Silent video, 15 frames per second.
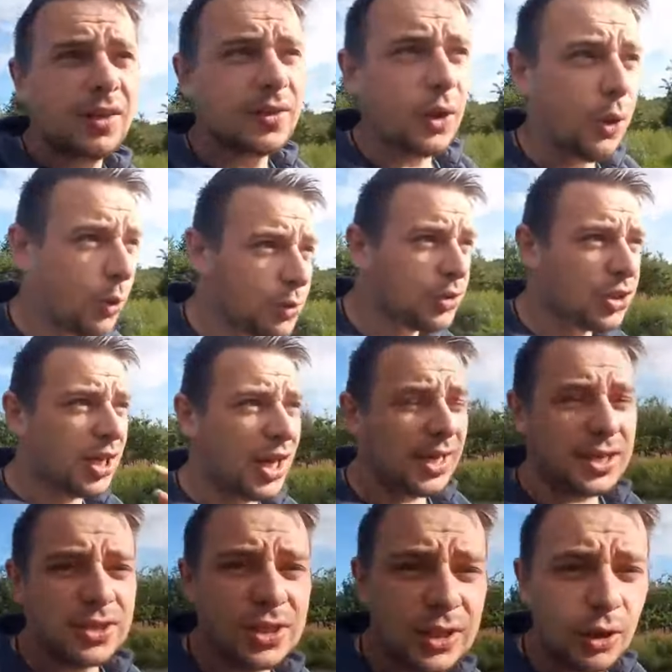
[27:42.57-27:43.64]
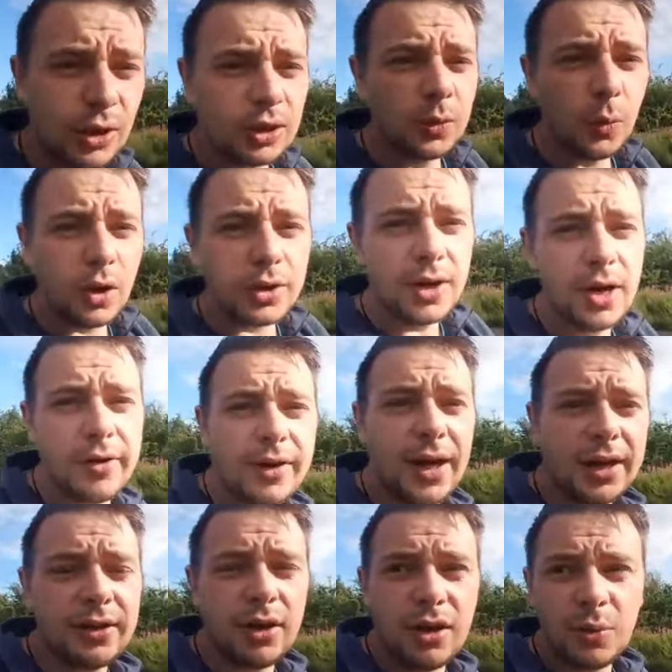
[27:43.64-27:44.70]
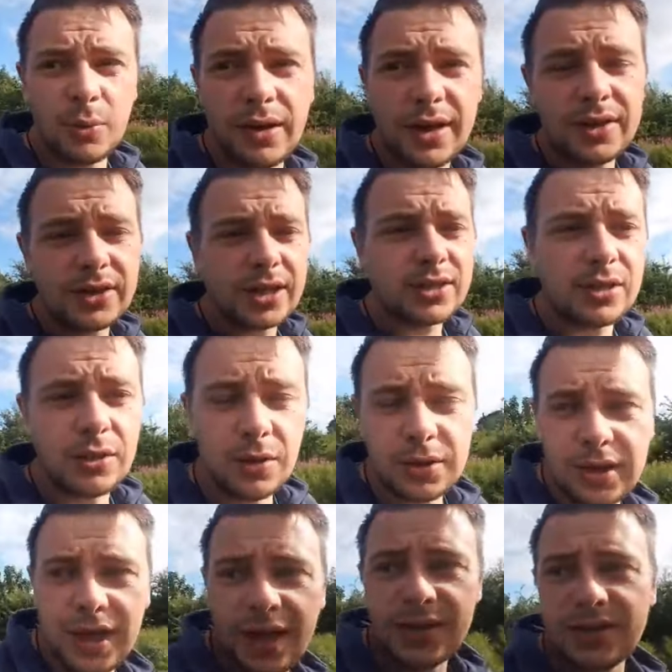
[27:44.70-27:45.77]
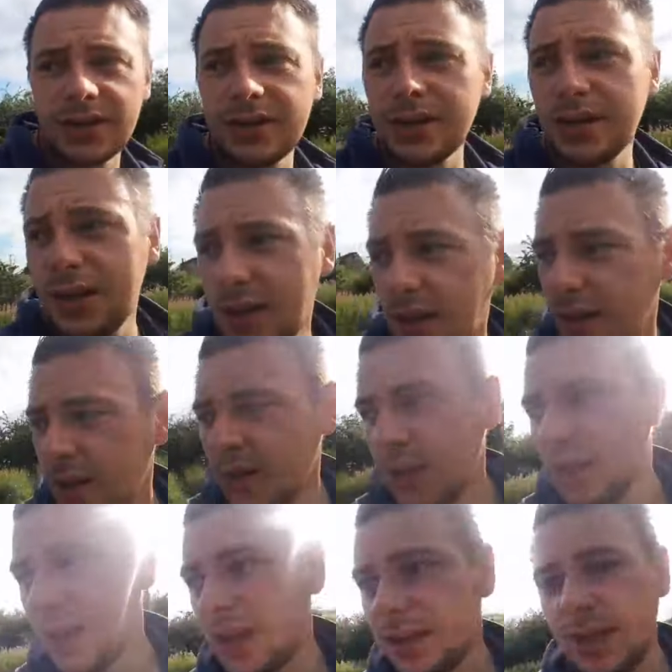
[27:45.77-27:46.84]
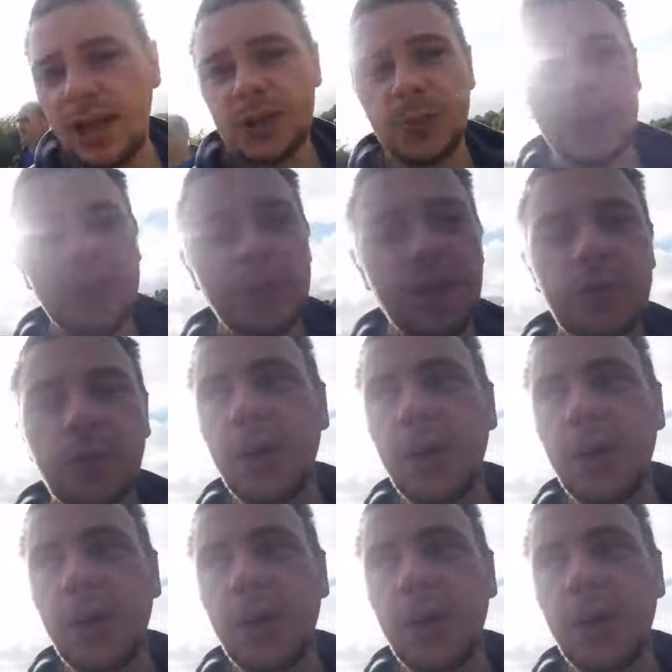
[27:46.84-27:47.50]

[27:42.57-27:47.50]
The whole site's the only one area I know where it is actually located, and it has been there for